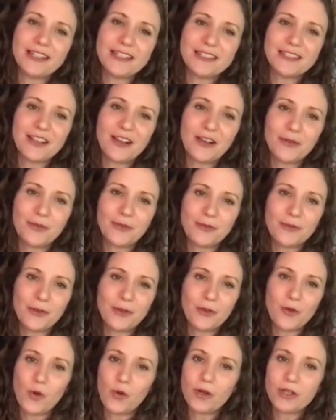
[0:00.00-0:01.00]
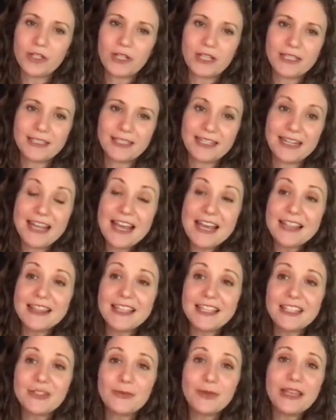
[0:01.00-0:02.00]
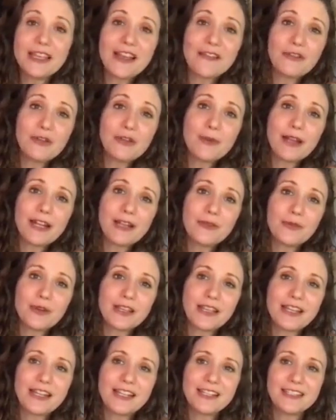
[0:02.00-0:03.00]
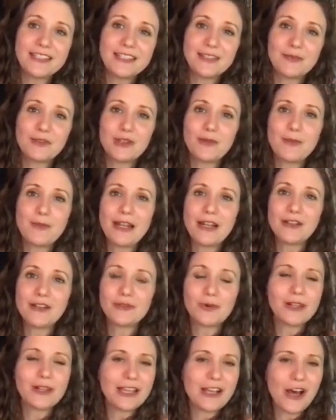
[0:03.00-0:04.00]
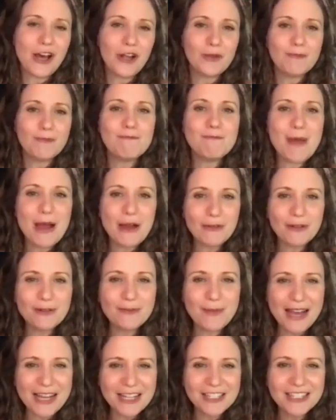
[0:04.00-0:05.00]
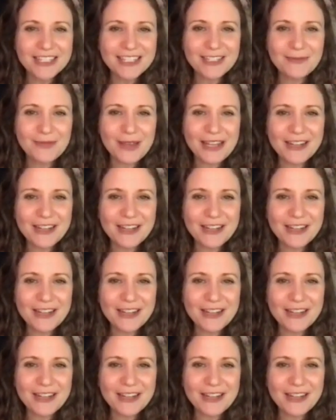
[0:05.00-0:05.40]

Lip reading: It's all gorgeous. And this week, everybody, we're getting some tomatoes. What are they called? Mountain Magic tomatoes.